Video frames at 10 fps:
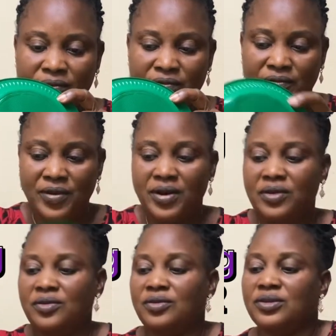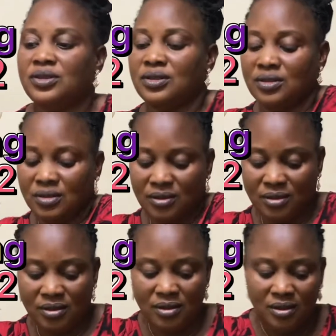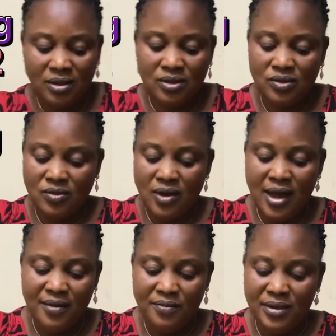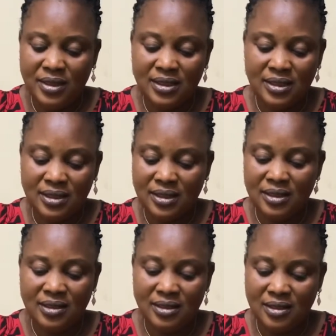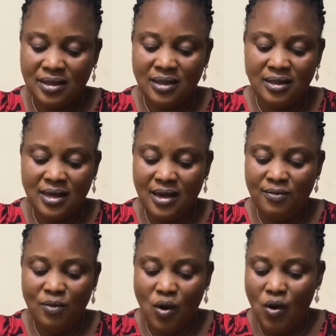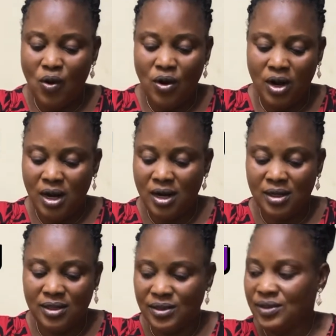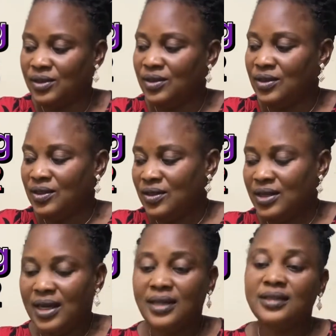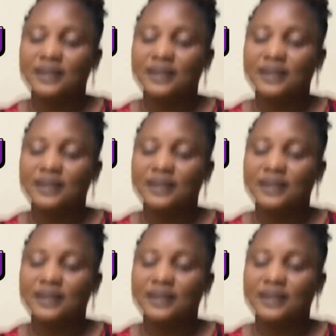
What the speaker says: Very good. So I mix them all. Then